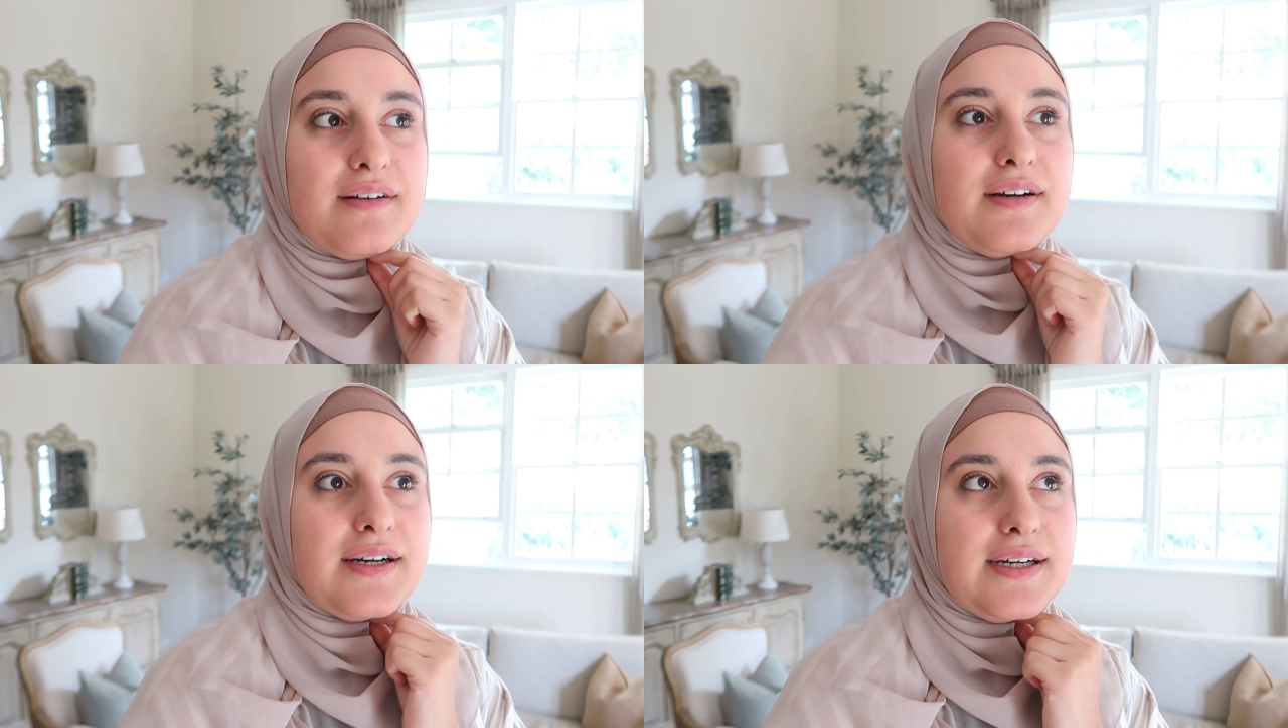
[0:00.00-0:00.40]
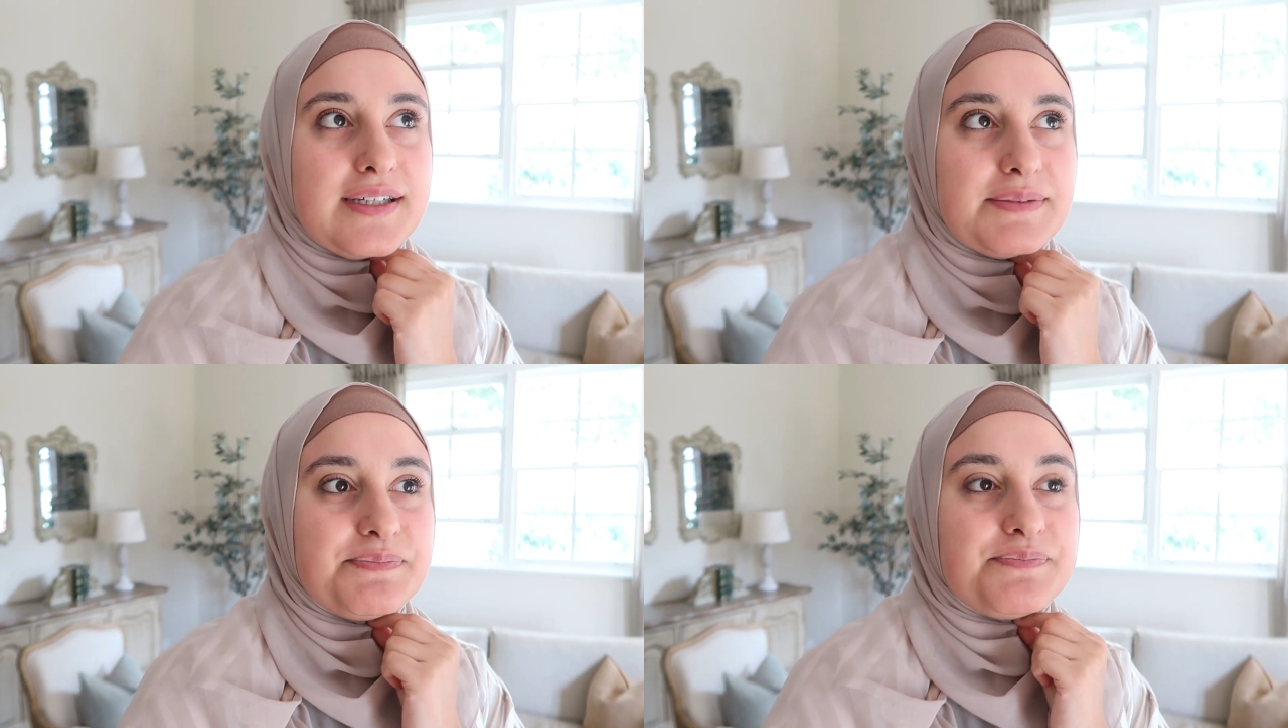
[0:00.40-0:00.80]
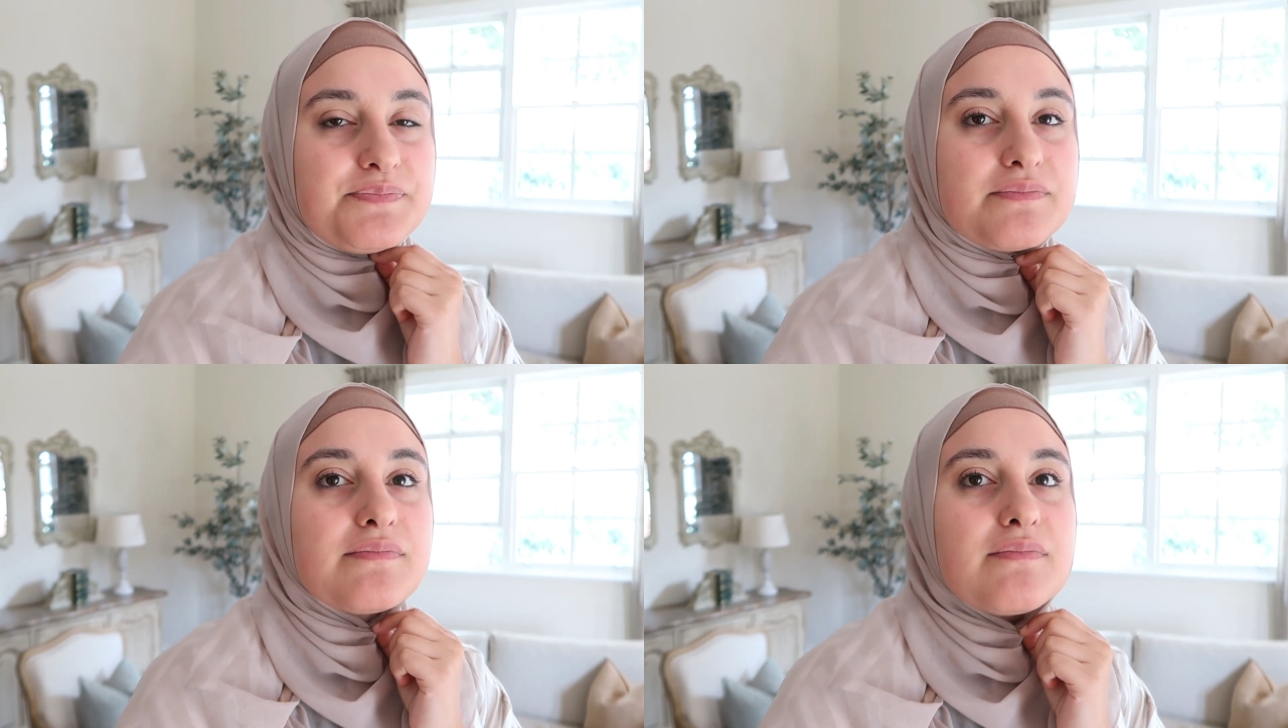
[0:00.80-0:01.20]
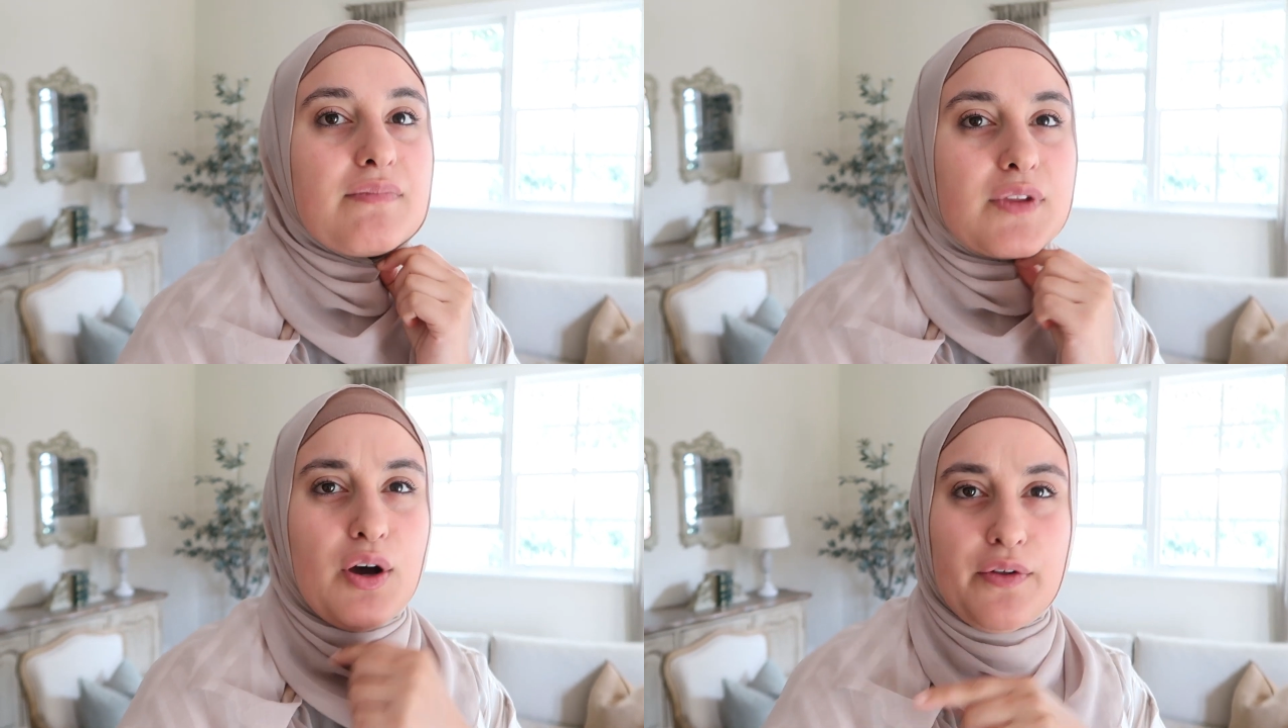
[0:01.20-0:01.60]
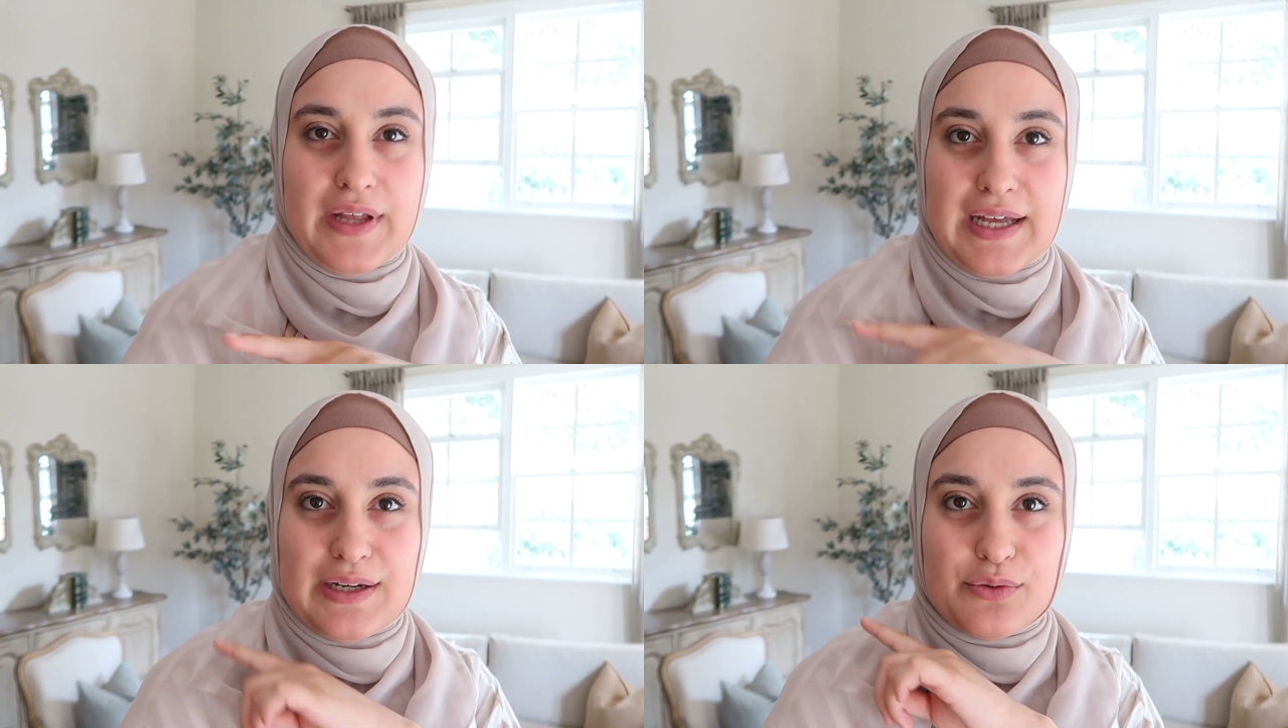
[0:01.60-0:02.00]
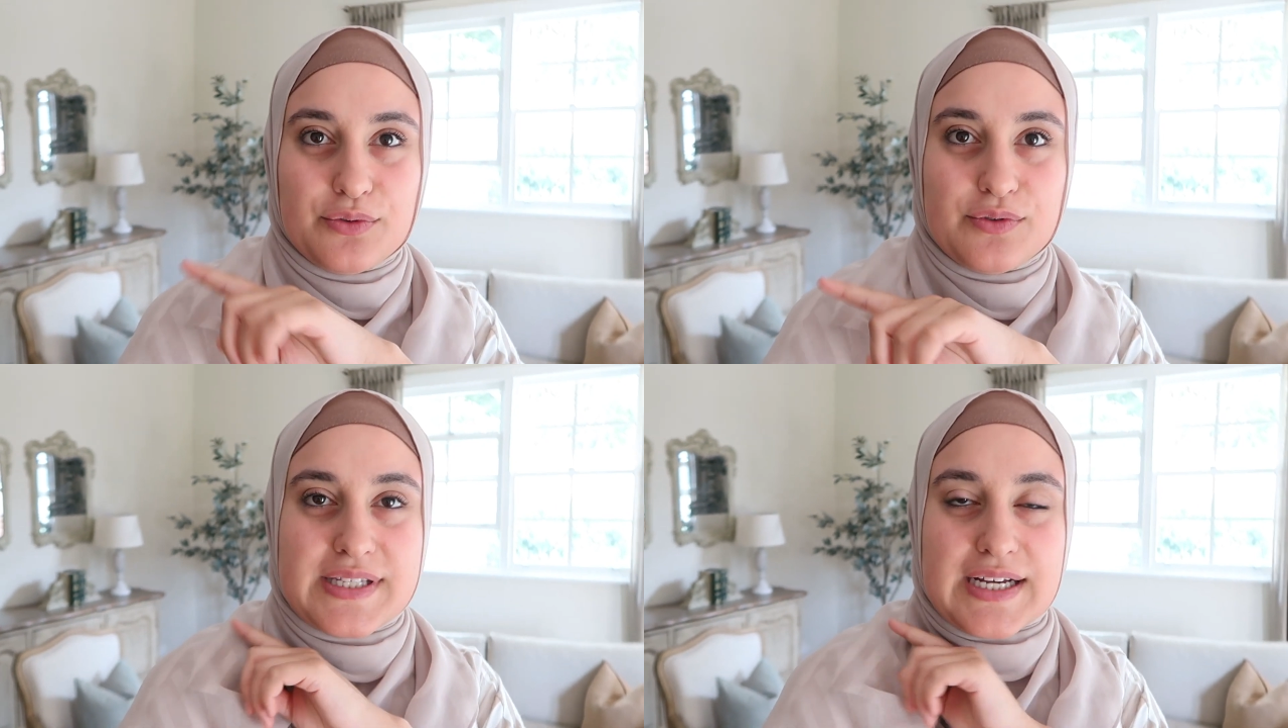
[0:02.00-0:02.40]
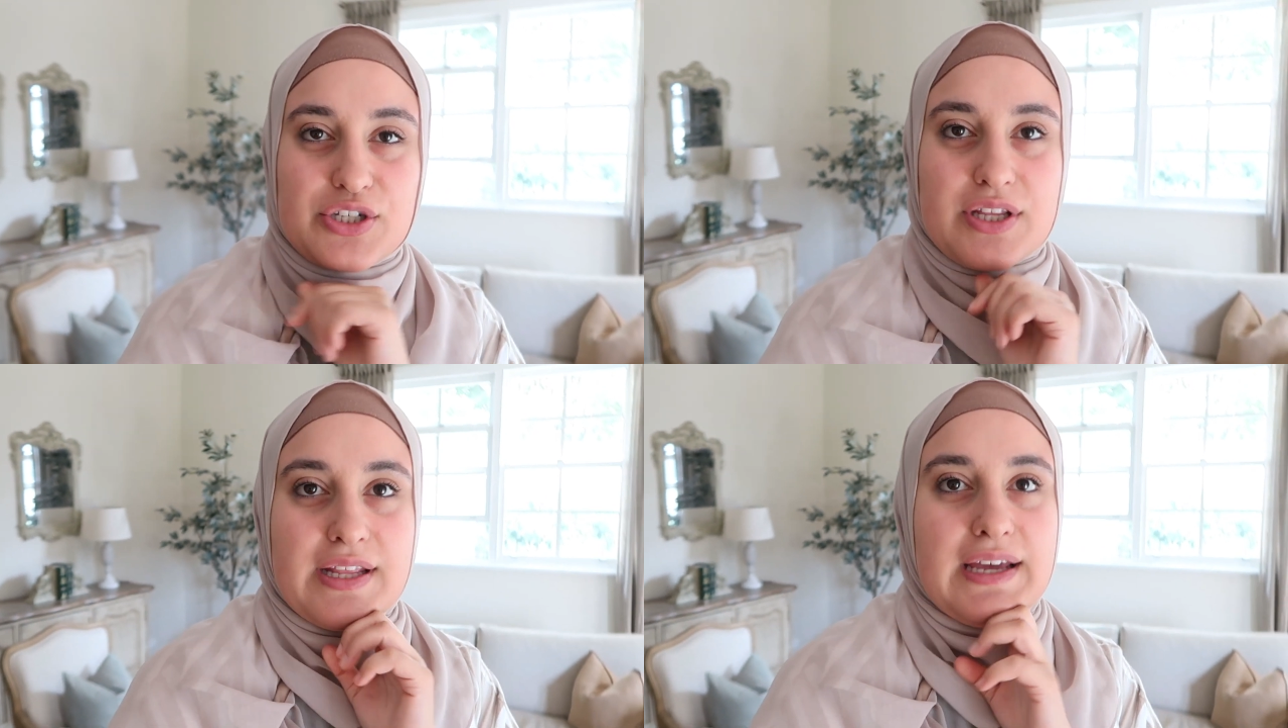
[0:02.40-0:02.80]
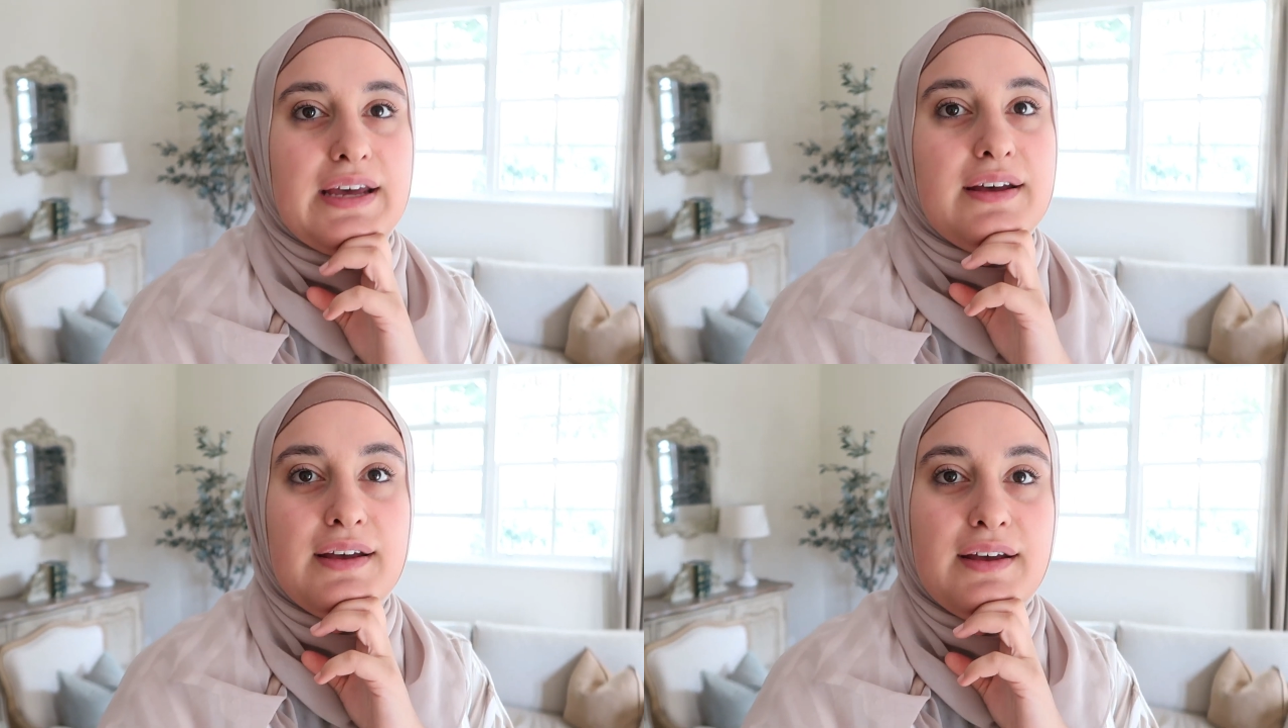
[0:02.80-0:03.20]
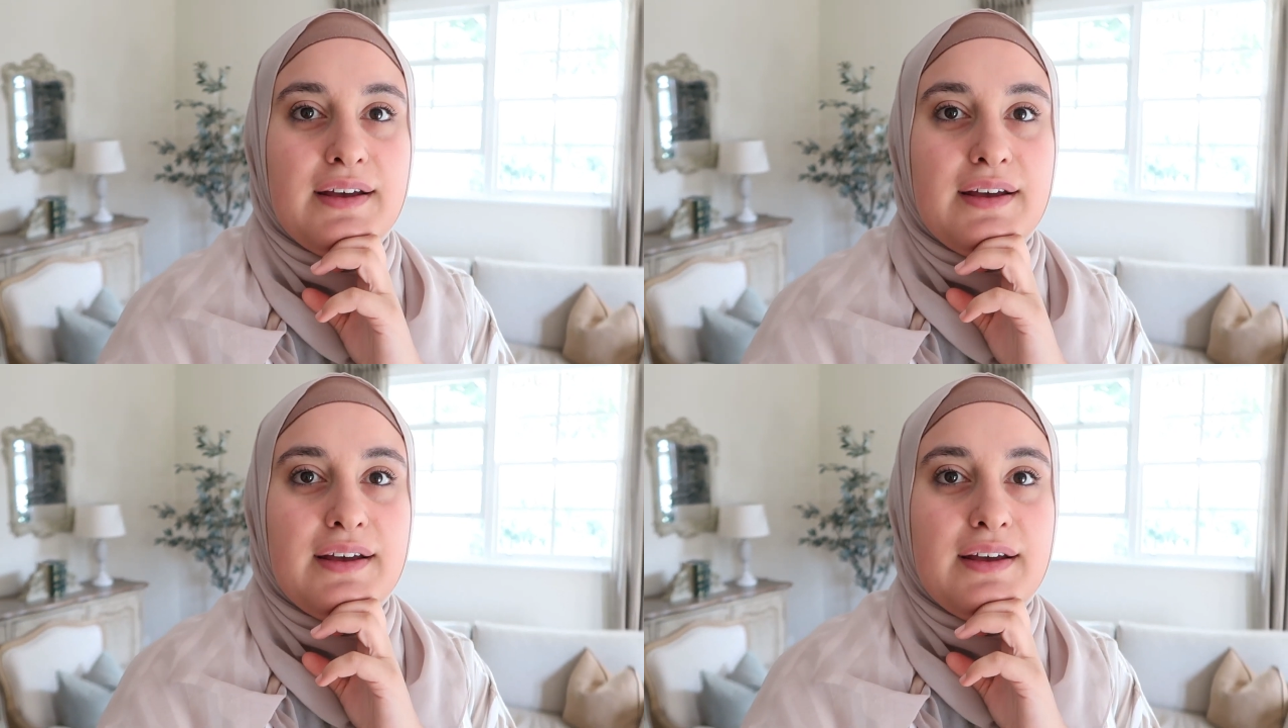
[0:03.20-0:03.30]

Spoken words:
on that little section there.